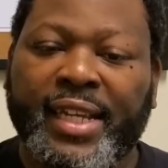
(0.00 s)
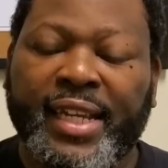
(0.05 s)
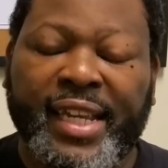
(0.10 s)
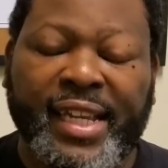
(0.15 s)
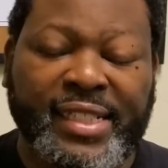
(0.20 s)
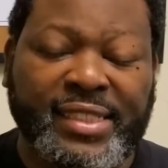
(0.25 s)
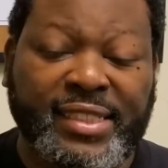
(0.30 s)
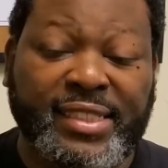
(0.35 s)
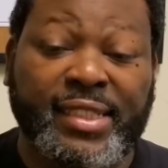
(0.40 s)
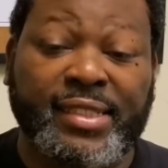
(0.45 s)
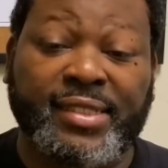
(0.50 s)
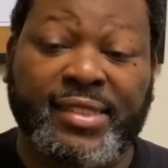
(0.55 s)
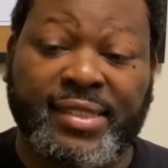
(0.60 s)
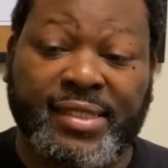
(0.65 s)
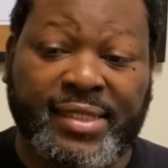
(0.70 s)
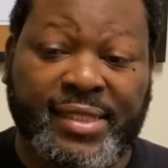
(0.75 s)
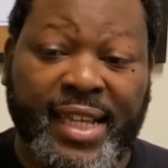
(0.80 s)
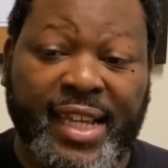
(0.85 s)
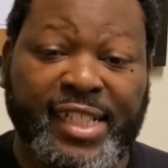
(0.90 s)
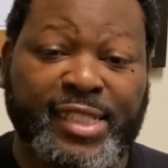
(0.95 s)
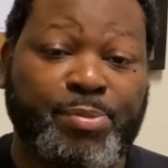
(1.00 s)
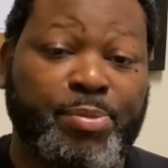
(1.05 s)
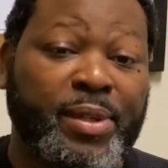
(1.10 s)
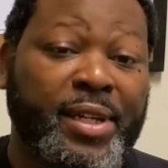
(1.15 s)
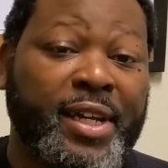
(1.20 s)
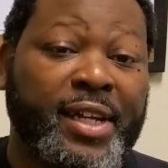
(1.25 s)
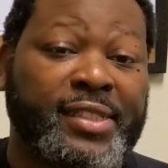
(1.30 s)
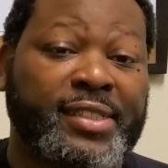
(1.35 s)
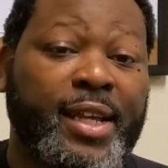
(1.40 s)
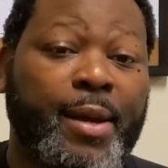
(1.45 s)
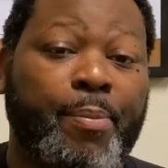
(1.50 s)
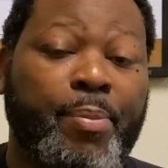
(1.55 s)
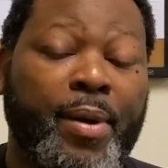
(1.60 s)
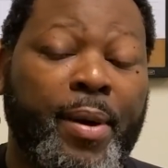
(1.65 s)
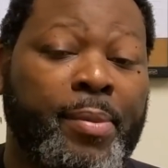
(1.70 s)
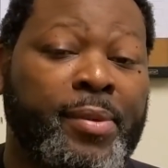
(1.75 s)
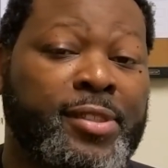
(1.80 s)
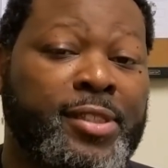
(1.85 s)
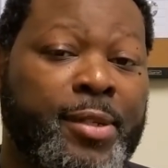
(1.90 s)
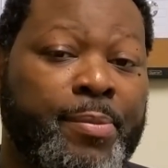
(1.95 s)
It's a success because I
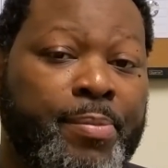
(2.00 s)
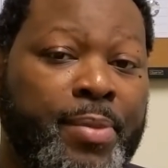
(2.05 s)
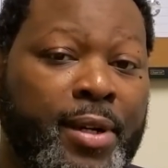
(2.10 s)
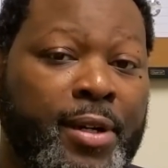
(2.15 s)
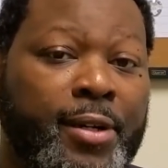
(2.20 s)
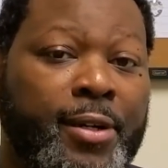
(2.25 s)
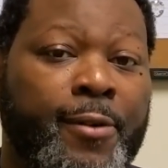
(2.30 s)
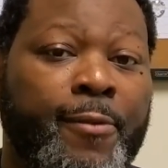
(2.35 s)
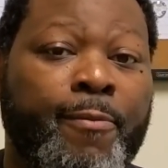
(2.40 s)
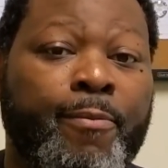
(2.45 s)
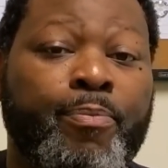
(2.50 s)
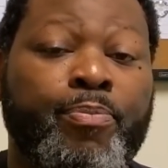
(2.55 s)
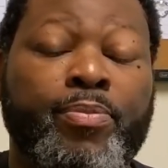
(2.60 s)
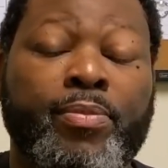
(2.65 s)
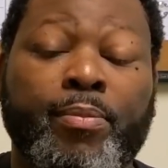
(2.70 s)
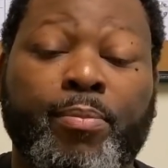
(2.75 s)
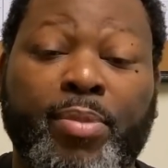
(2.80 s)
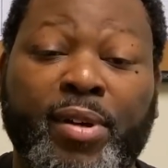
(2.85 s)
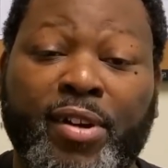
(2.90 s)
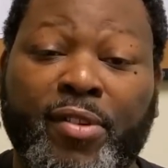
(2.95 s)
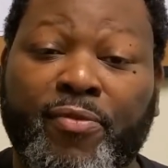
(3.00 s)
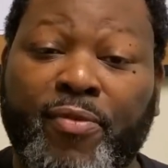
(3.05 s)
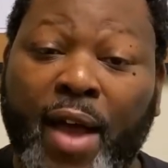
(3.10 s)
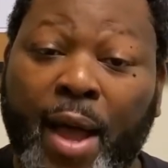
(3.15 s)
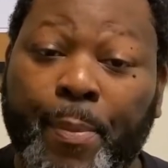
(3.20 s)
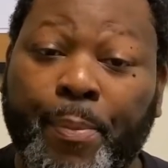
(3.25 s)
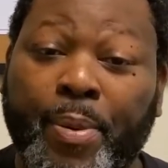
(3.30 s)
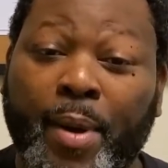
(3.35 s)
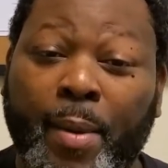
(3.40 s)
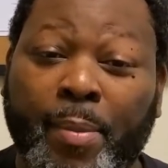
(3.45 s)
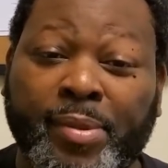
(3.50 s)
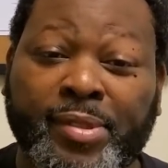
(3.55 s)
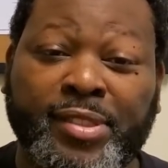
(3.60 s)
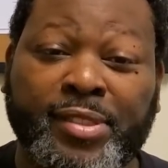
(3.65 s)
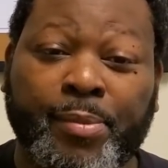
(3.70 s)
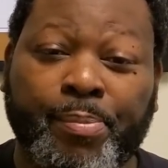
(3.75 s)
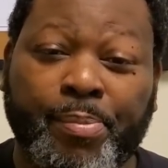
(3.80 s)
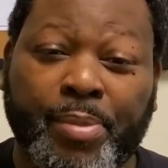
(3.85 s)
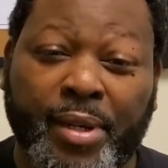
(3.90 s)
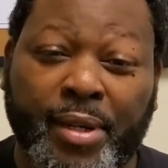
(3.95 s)
publish a book, But if I publish
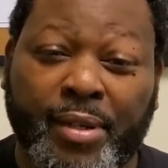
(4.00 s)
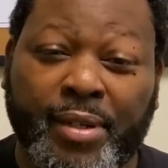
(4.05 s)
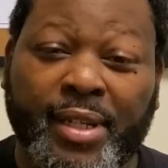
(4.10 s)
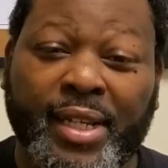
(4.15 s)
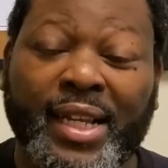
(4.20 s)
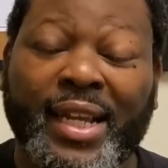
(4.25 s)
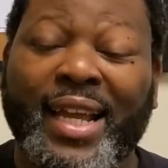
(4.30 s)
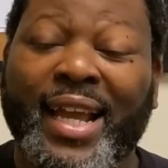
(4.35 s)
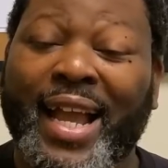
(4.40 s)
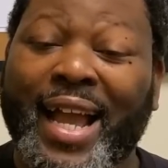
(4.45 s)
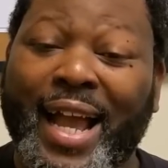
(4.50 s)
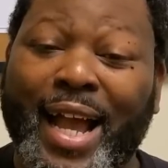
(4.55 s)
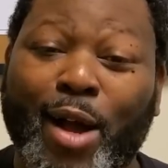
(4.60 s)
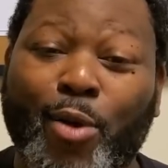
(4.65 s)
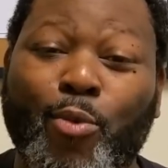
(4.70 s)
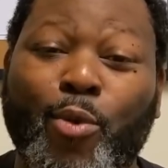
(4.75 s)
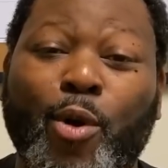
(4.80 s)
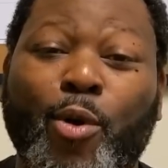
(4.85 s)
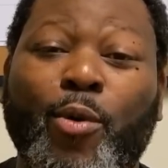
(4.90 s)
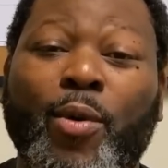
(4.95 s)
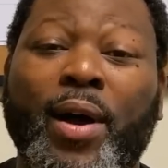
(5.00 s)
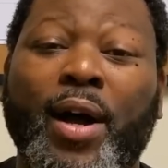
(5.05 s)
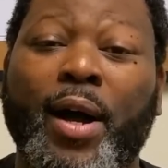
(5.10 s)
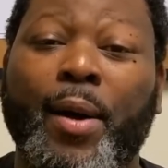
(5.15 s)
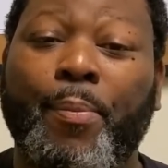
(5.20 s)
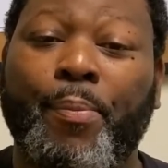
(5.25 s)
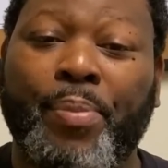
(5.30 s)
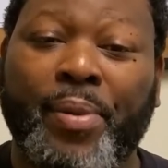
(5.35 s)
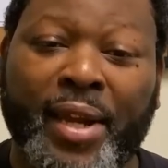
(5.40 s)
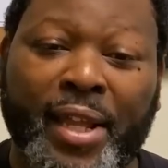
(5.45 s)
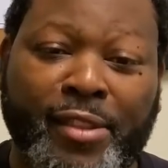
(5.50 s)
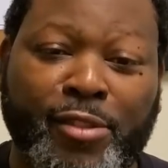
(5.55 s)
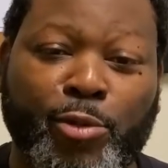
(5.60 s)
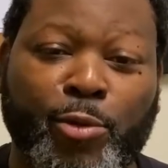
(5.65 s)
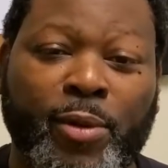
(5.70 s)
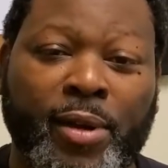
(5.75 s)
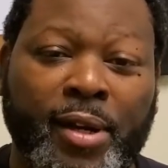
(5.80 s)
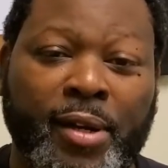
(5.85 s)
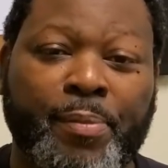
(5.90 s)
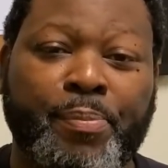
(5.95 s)
the book, I want a
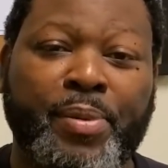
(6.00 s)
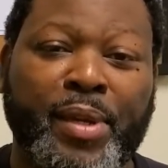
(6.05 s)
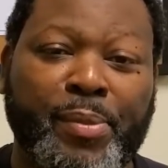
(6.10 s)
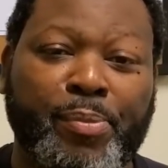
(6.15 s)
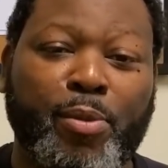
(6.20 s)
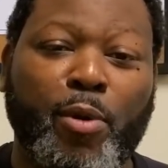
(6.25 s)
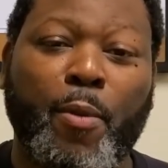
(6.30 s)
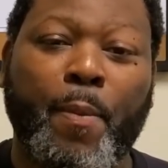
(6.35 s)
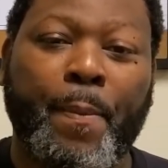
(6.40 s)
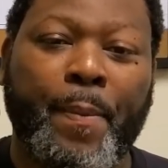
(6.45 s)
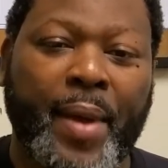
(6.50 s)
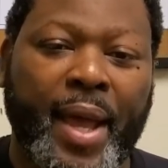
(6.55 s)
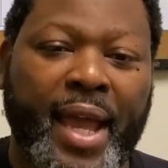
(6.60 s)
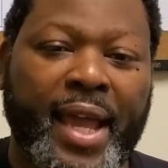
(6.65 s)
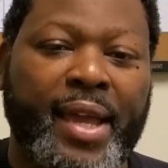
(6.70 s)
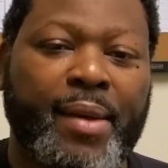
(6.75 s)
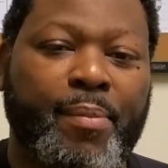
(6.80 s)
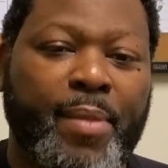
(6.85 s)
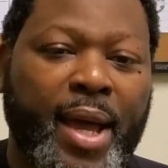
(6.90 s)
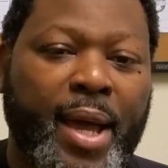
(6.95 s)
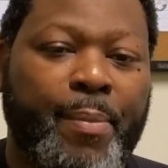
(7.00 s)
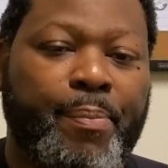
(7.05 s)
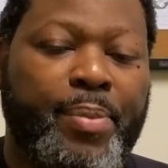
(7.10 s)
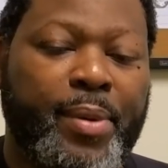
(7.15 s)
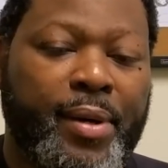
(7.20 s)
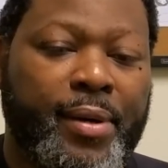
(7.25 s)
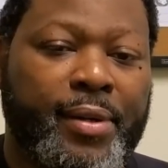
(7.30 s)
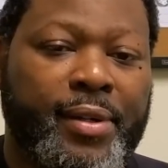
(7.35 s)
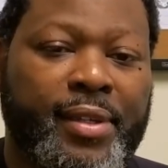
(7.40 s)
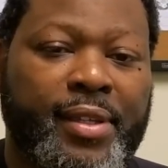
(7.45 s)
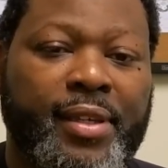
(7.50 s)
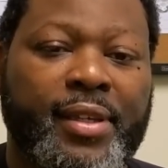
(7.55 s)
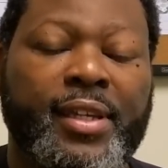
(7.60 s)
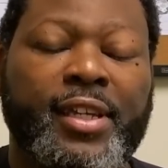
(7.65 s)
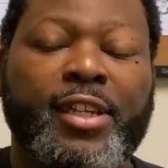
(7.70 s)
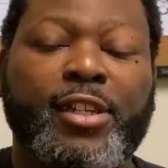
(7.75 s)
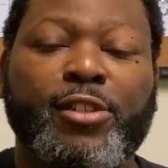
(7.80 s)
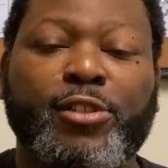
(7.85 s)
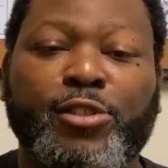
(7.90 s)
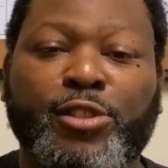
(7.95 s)
plethora of people buying my book.
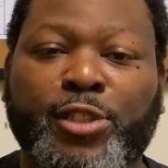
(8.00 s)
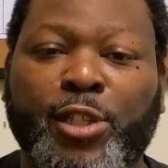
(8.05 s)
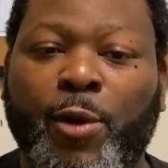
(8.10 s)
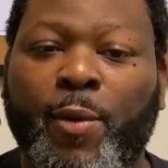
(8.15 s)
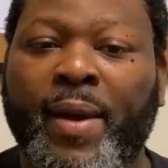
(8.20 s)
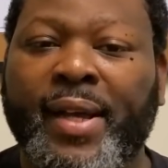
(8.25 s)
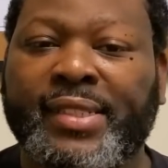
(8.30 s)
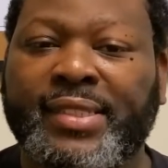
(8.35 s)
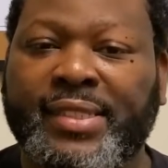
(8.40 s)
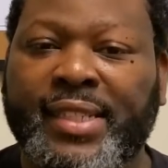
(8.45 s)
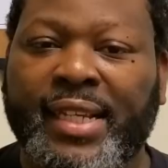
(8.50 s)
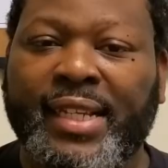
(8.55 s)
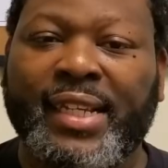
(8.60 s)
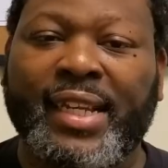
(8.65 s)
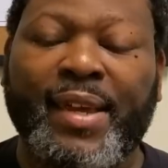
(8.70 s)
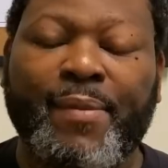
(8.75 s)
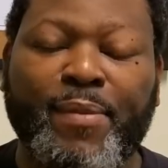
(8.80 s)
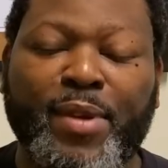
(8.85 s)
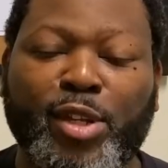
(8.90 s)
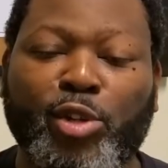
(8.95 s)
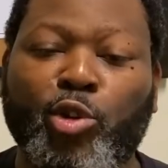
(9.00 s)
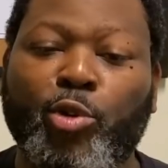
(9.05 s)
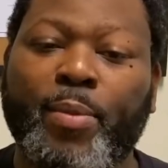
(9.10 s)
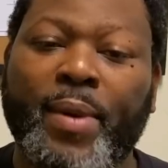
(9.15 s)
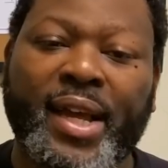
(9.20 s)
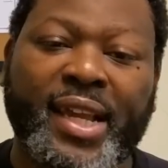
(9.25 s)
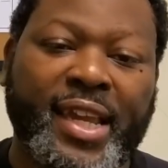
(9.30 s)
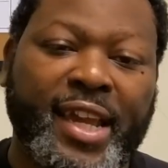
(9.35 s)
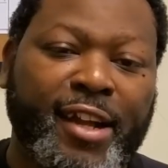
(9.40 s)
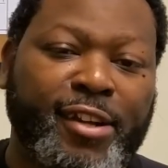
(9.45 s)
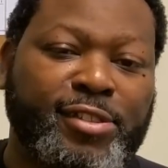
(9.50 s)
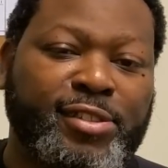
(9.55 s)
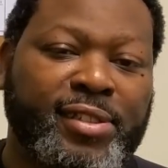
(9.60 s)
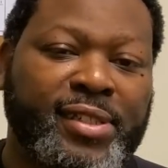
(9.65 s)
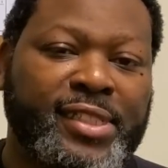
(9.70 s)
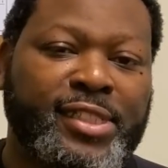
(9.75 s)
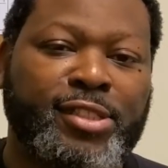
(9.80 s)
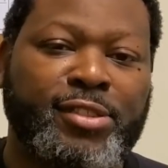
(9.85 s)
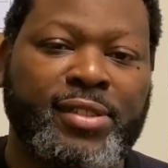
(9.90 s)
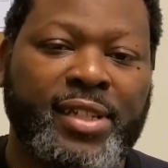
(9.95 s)
So I said, let me do my character
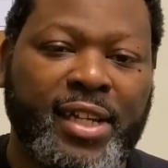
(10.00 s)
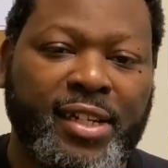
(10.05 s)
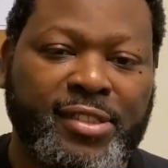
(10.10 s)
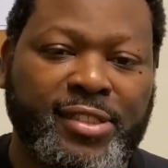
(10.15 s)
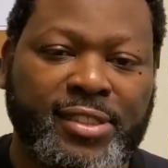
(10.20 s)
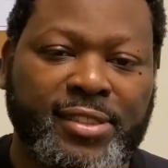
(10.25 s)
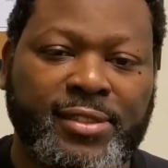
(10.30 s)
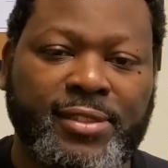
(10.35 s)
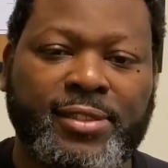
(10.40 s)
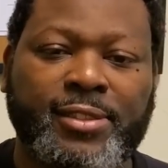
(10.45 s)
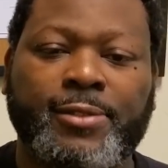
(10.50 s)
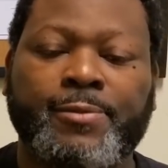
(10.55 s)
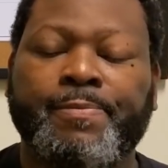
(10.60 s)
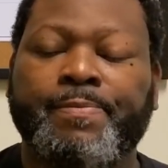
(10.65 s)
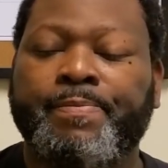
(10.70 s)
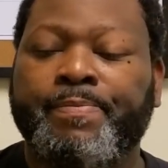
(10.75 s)
introductions.